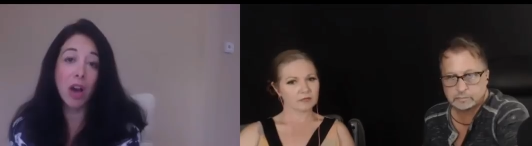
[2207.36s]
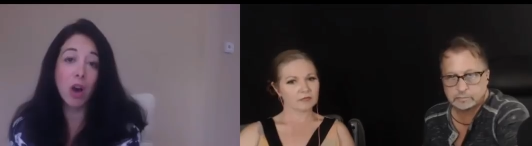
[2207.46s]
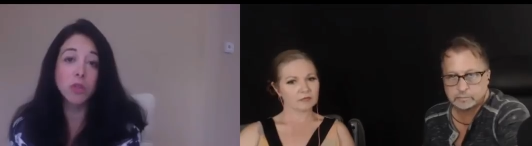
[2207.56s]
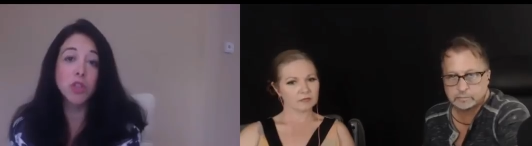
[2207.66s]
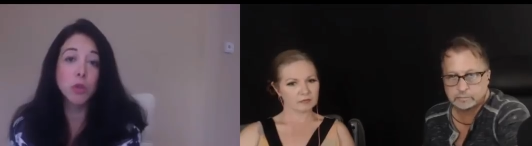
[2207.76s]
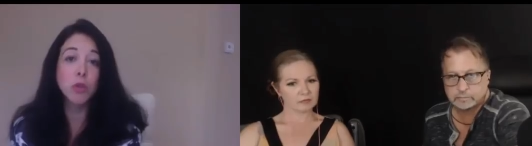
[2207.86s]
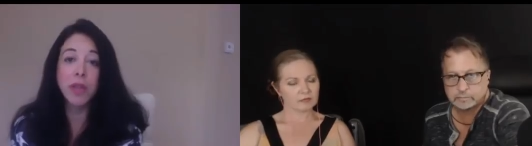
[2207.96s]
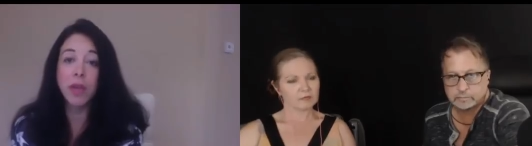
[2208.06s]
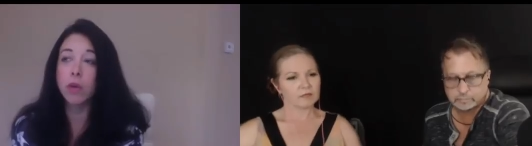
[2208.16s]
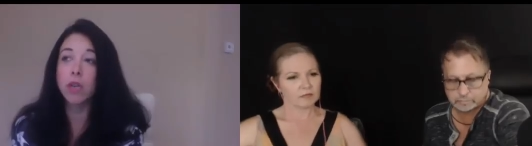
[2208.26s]
Speaker 1: screwed they
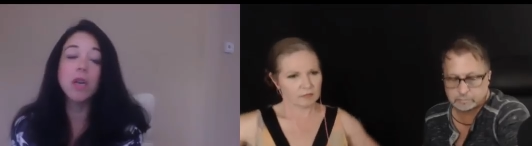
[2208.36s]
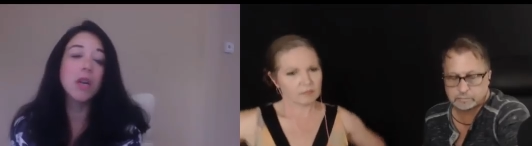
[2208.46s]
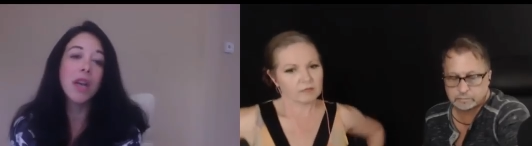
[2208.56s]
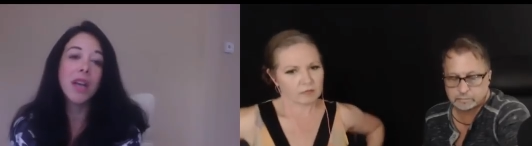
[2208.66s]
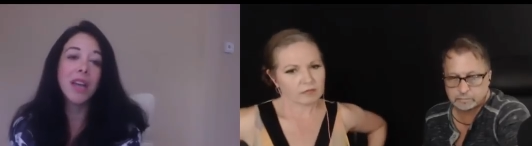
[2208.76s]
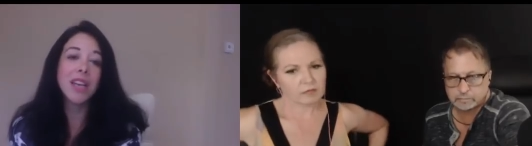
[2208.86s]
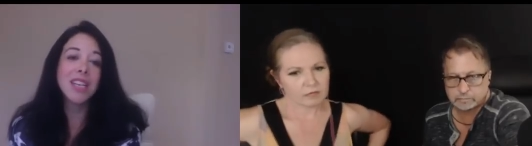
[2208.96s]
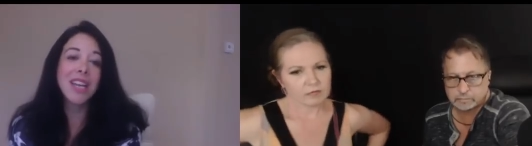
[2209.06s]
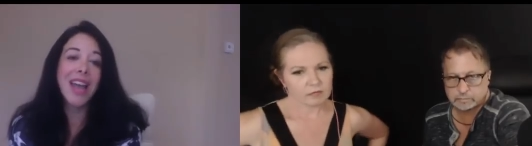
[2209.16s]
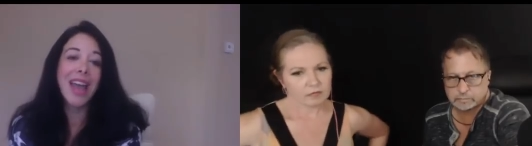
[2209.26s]
were.
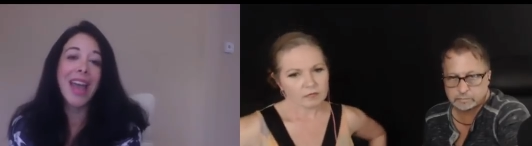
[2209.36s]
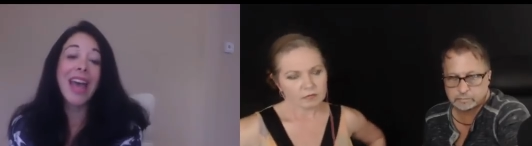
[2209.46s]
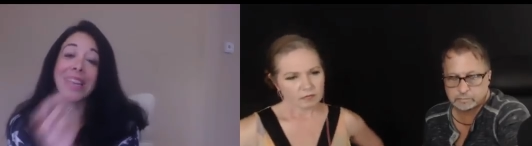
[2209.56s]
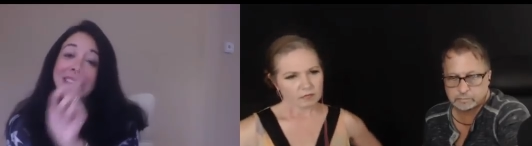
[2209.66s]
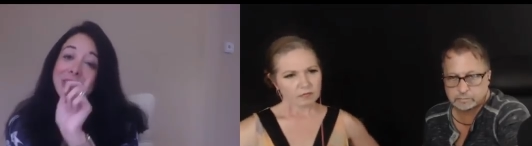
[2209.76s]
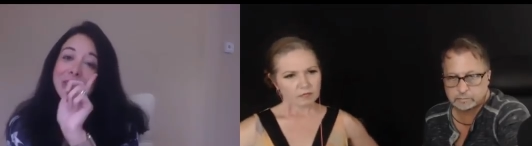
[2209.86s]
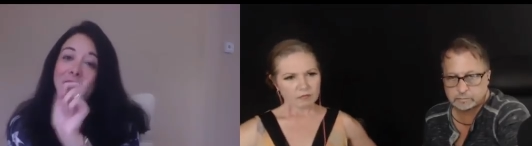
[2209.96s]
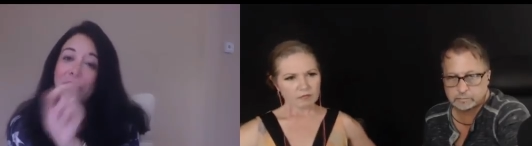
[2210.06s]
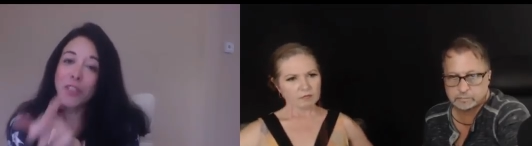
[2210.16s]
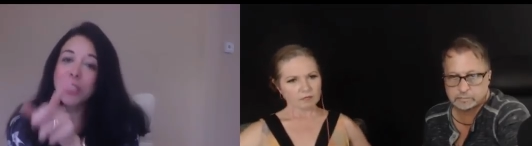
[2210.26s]
And the
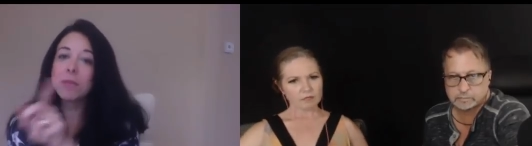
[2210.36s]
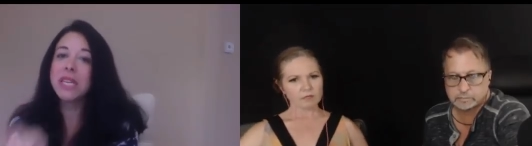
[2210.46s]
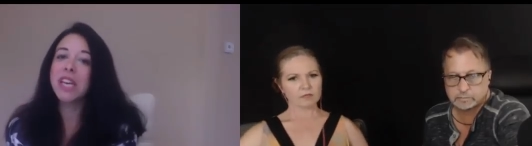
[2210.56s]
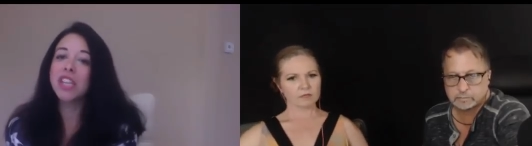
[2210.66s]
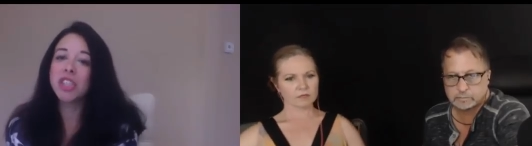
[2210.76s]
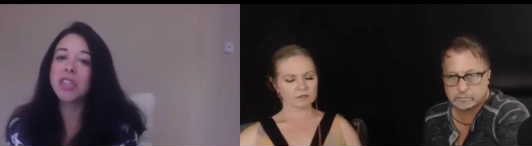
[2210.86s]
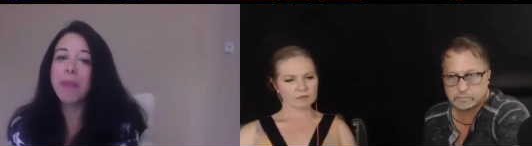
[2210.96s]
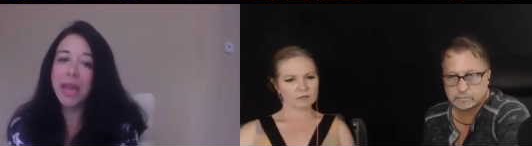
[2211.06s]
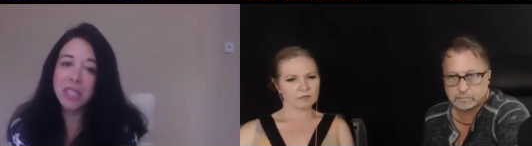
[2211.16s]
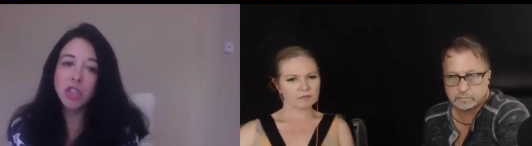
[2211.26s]
first mediation, the
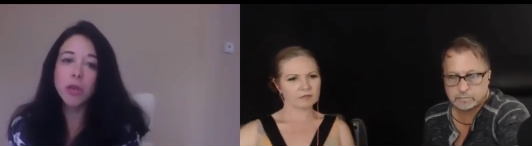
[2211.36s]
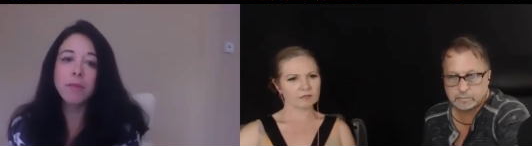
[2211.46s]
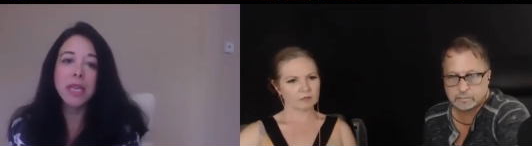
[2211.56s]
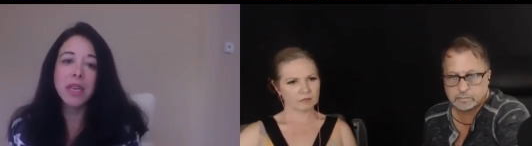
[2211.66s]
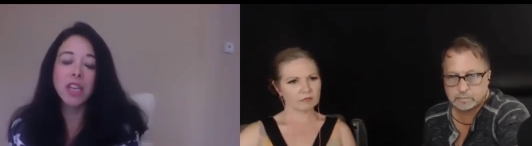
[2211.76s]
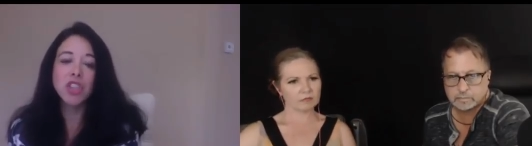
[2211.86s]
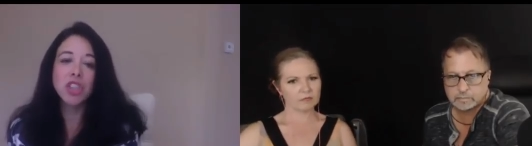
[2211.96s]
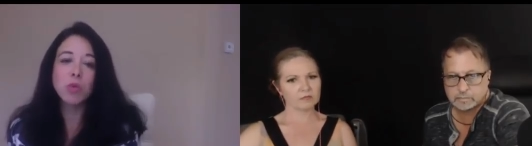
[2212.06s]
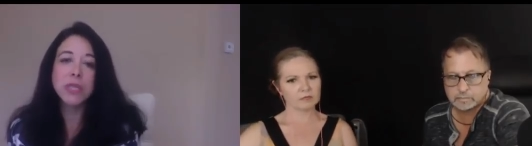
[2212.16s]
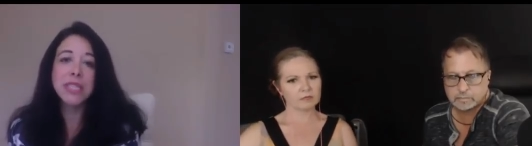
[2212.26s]
mandatory mediation,
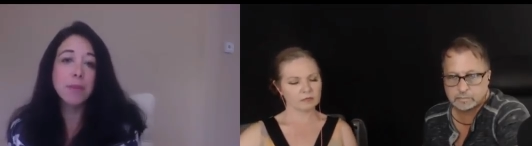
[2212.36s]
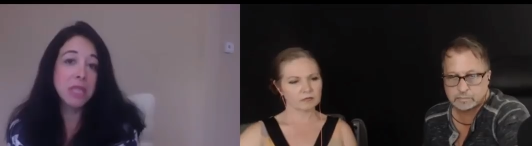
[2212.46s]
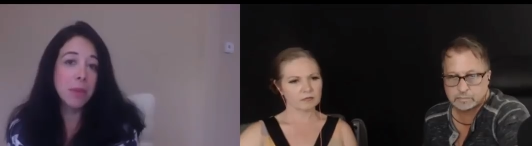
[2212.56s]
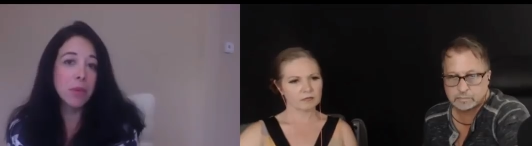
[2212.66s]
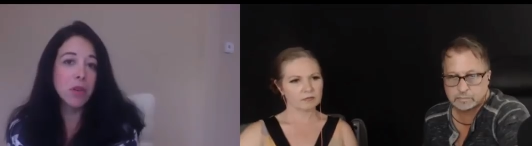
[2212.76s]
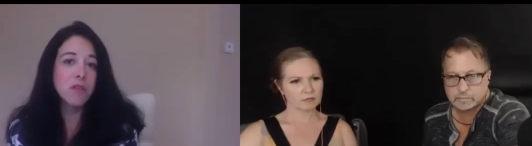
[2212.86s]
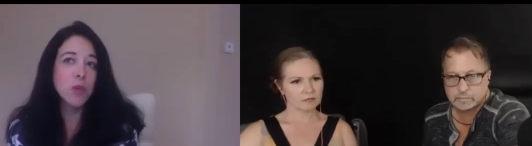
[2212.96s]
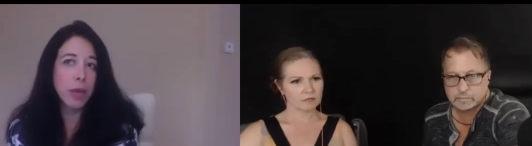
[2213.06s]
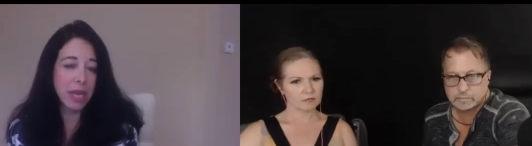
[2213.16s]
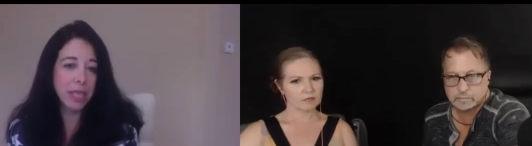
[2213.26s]
was September of
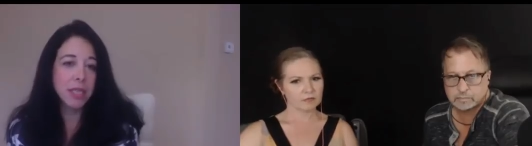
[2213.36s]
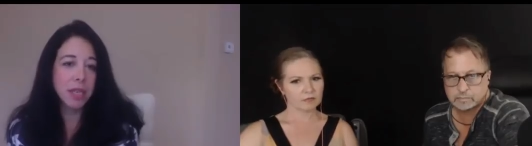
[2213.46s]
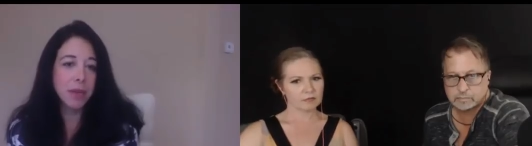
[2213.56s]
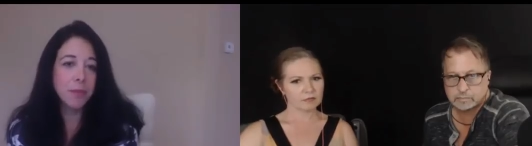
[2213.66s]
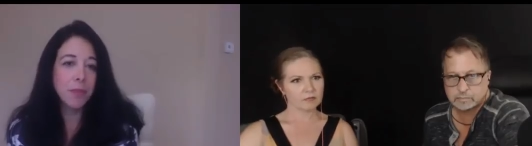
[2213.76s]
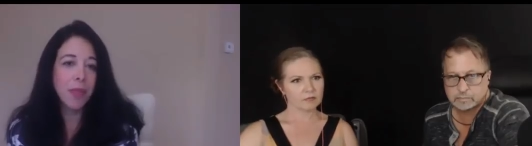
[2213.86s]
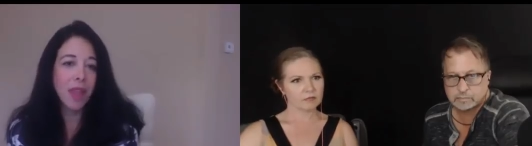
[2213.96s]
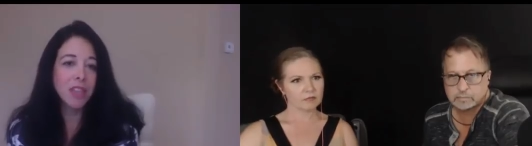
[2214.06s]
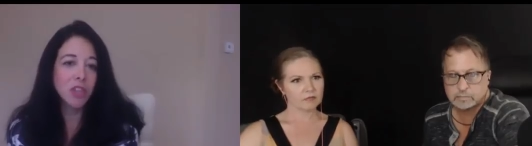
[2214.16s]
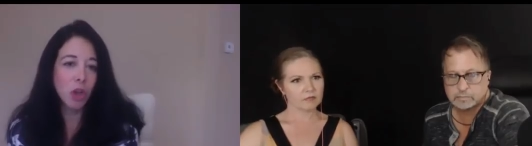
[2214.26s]
2018.
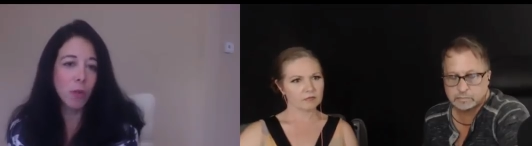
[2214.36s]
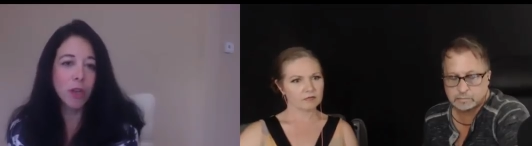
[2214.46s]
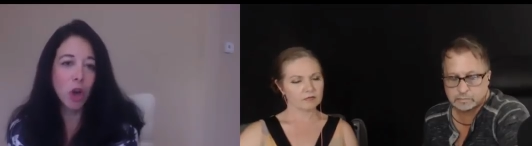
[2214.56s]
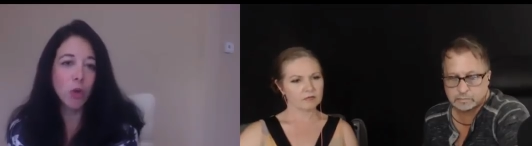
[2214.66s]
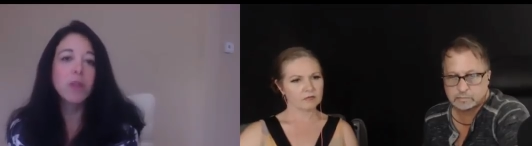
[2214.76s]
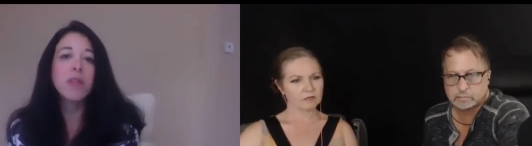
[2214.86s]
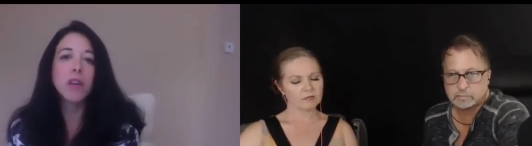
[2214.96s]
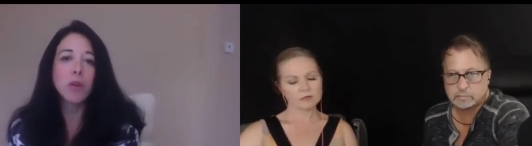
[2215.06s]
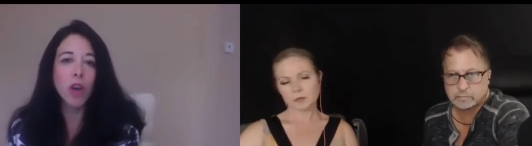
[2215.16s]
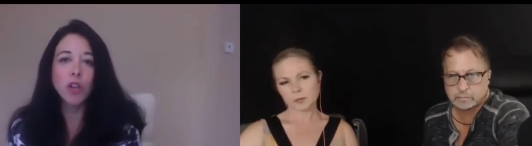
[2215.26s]
So we go to the
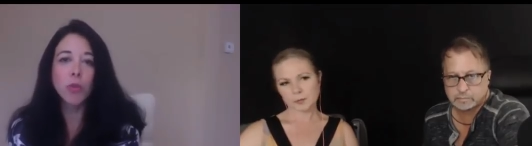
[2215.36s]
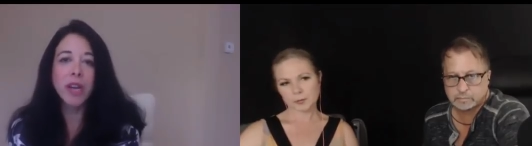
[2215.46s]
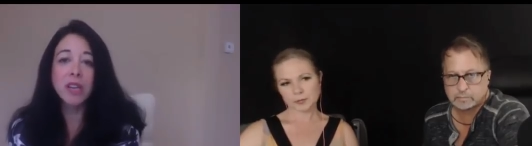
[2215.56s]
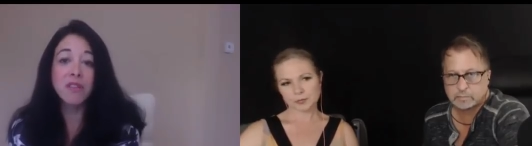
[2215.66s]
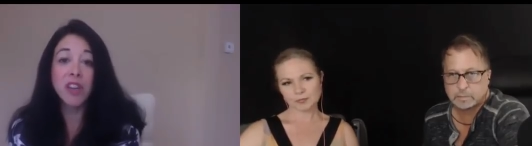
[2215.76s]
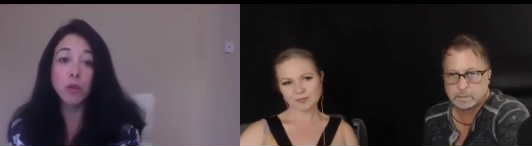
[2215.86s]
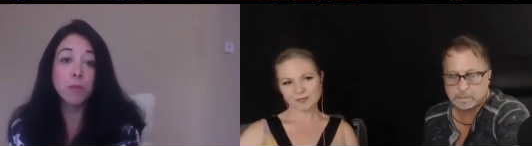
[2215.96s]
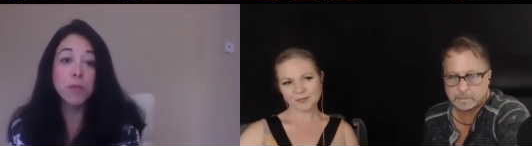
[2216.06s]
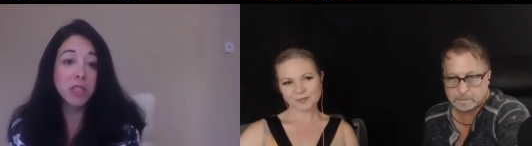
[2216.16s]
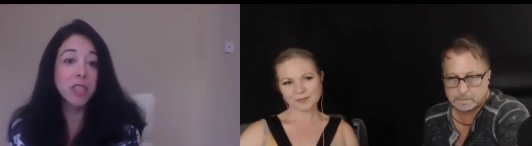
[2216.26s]
Ronald Reagan Federal
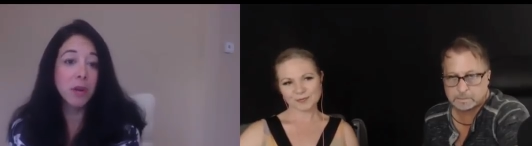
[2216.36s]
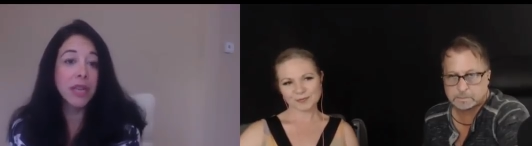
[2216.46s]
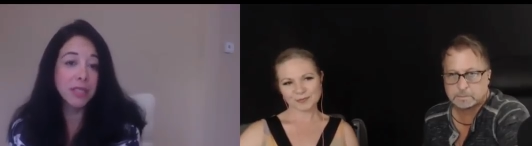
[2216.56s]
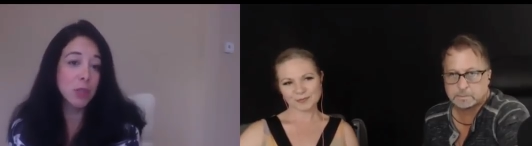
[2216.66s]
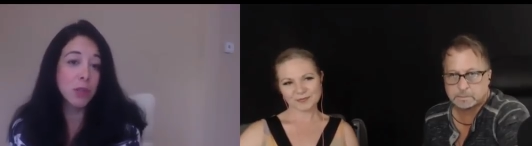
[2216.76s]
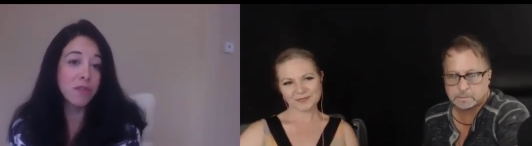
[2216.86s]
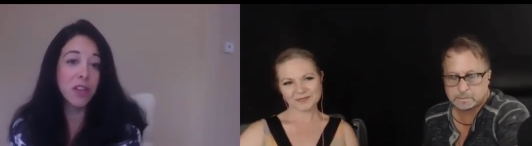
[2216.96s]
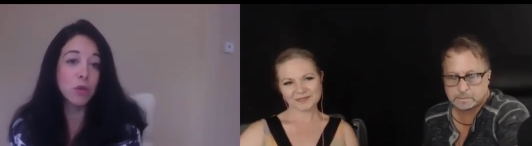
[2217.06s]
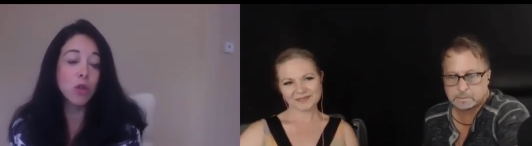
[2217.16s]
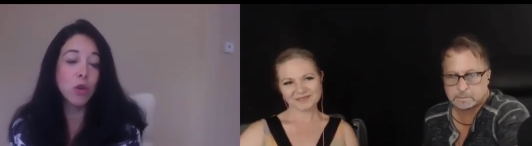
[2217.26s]
Building, right? This is a
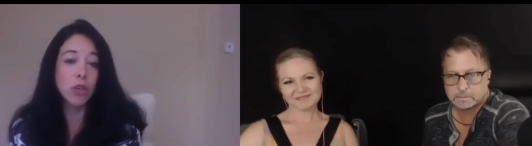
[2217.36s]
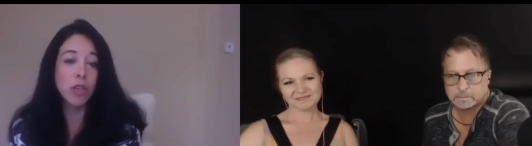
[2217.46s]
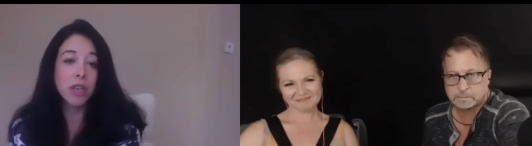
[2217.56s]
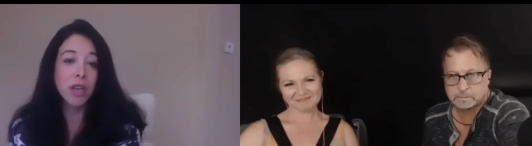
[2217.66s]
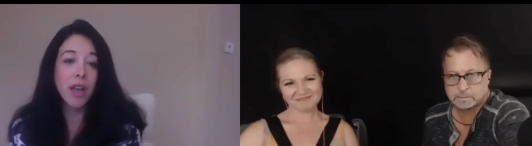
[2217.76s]
federal court.